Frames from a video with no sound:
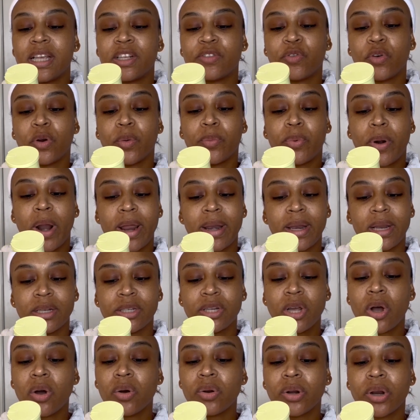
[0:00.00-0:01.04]
for brightening
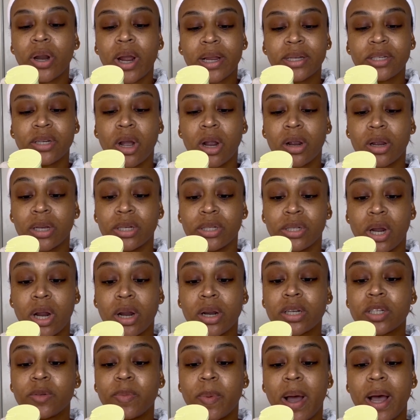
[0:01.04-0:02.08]
toner, I target dark
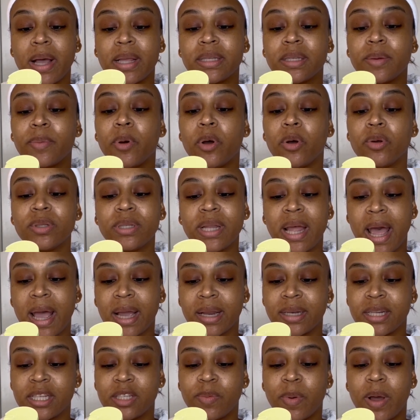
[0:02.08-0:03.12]
spots, post-acne
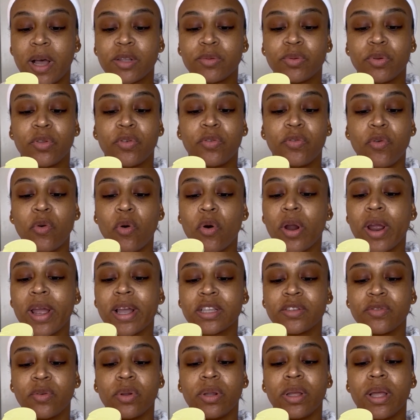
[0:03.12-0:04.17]
spots with 4
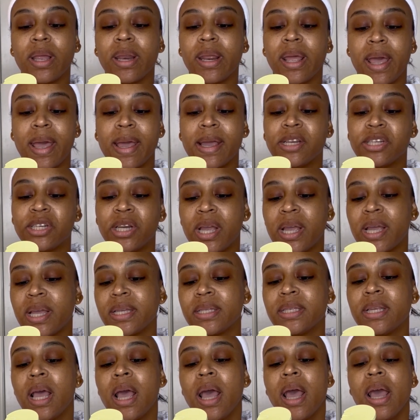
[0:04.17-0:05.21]
exfoliating AHAs,
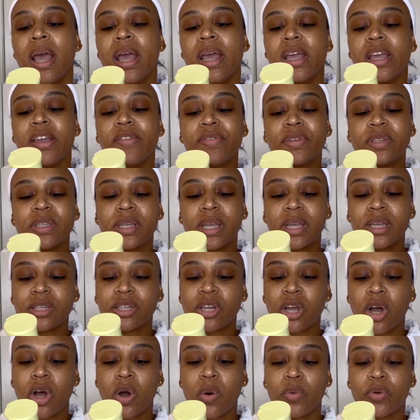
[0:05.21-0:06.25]
even skin
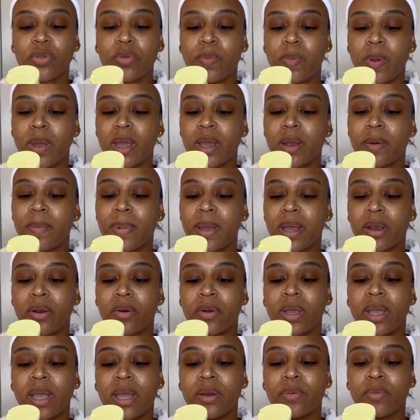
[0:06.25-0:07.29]
tone with
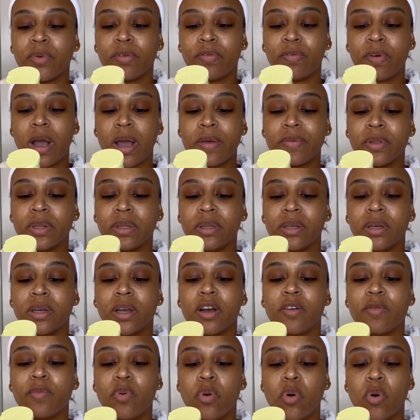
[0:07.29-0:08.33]
bearberry, and refine the look
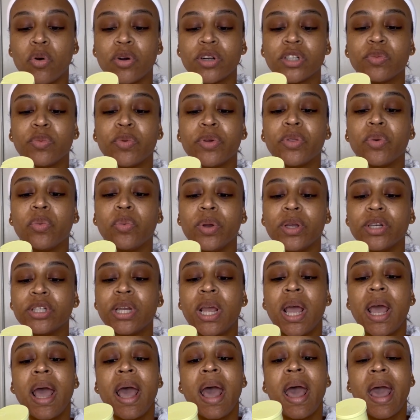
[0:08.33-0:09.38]
of pores with witch
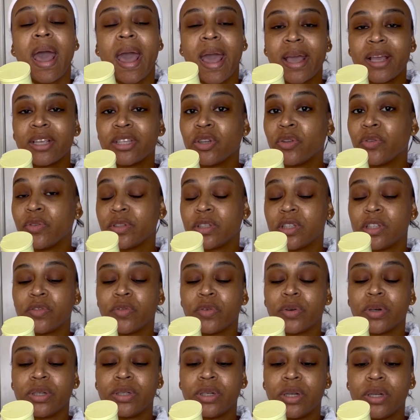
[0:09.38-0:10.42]
hazel. This is for
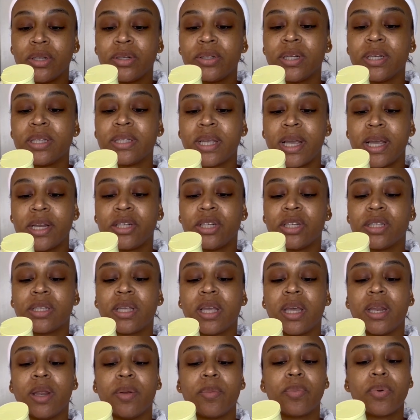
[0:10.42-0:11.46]
dullness, aging skin,
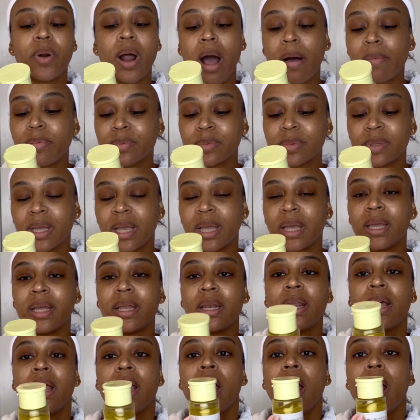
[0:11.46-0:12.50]
and problem skin.
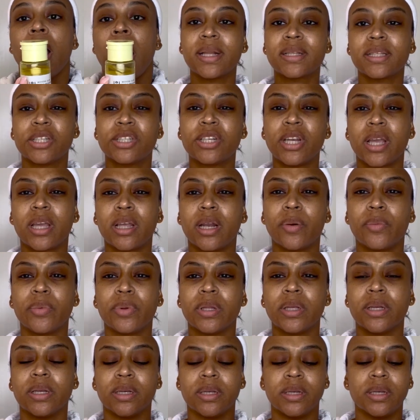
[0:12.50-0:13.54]
I shake it up really
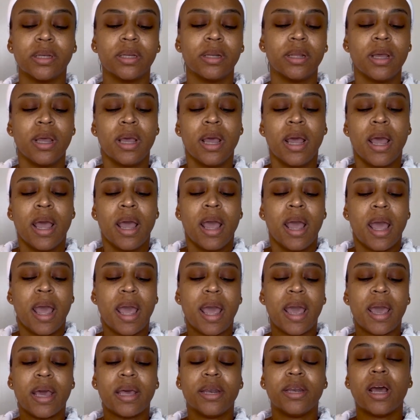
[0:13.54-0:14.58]
good.
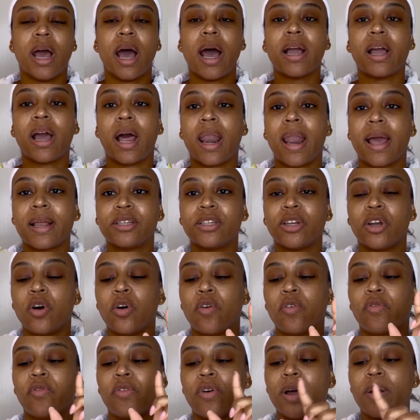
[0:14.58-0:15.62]
And I like to go
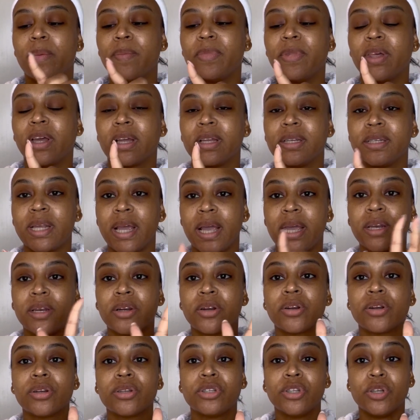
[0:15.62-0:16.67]
from the
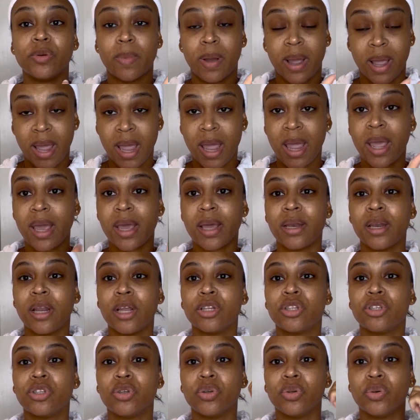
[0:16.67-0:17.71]
container to my hand
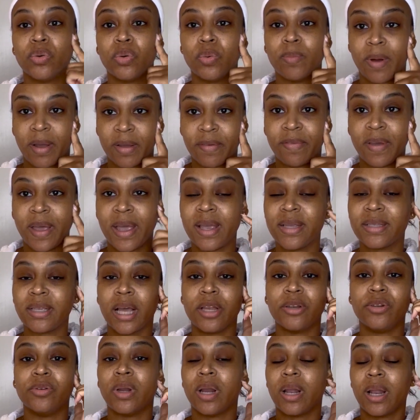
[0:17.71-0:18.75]
to my face. I do
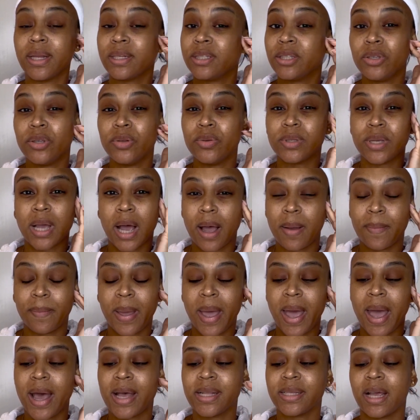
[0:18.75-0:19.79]
not like to use cotton
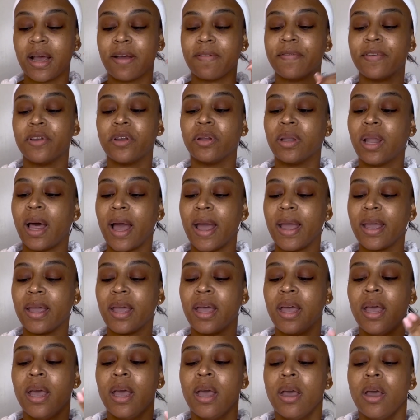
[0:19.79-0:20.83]
pads. I feel like
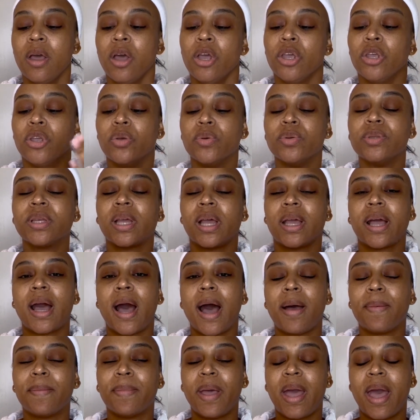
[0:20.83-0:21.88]
using a
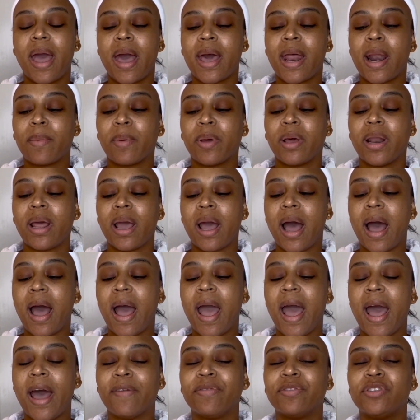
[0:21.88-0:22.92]
cotton pad, I
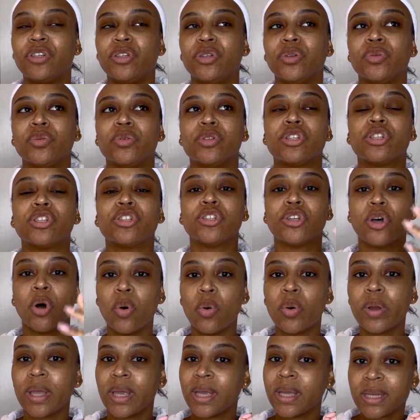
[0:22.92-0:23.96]
have to soak
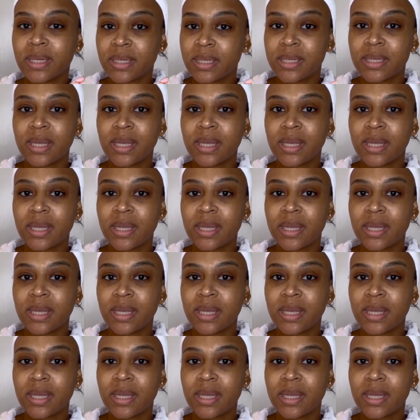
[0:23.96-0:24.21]
it,